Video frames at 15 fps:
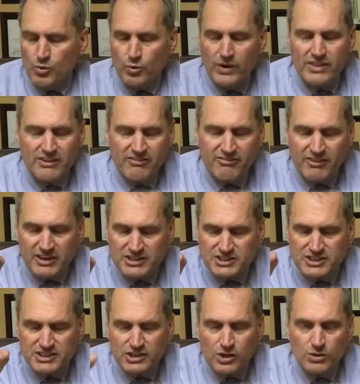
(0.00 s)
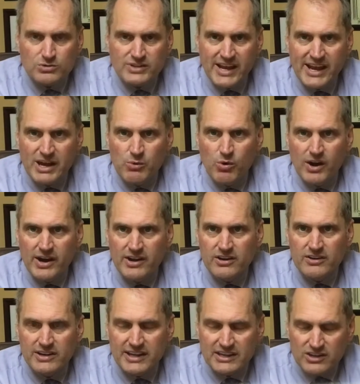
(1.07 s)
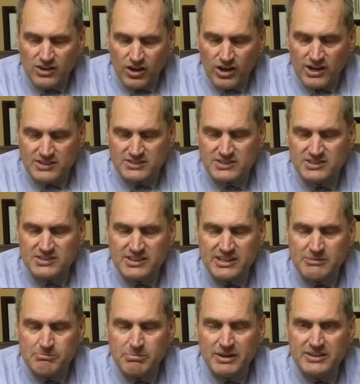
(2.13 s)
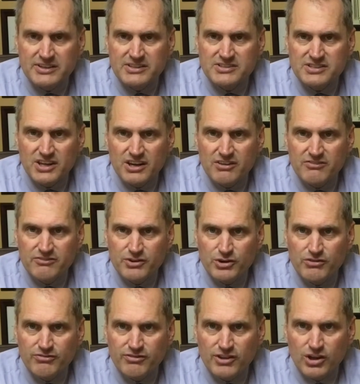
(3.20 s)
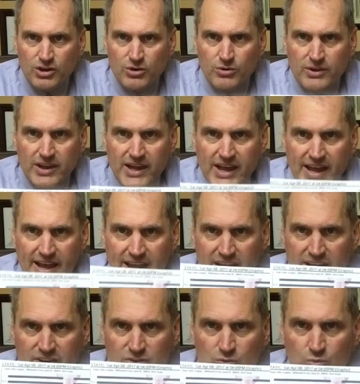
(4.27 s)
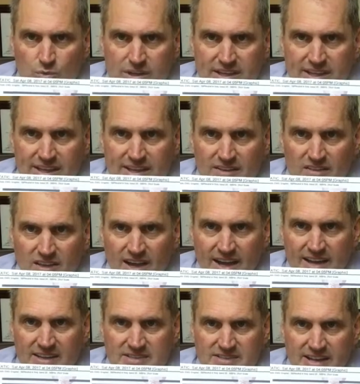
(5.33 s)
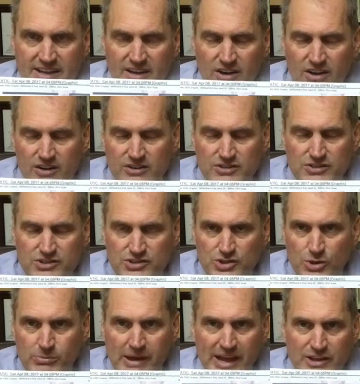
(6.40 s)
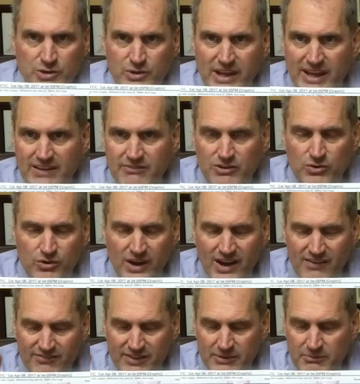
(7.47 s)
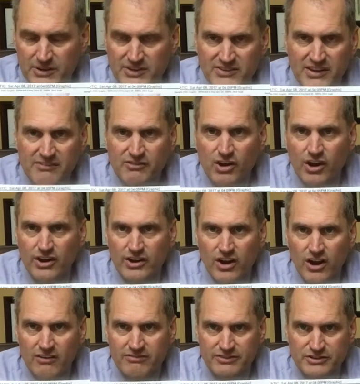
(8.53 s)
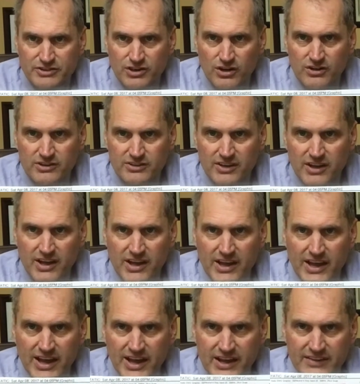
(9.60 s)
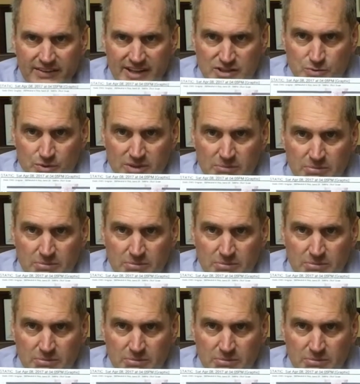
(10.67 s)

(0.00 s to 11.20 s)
When the function goes haywire, it causes an abundance of nerve flow, and we get lines that are so bad you can't even graph them because they've gone off the chart, and that's what the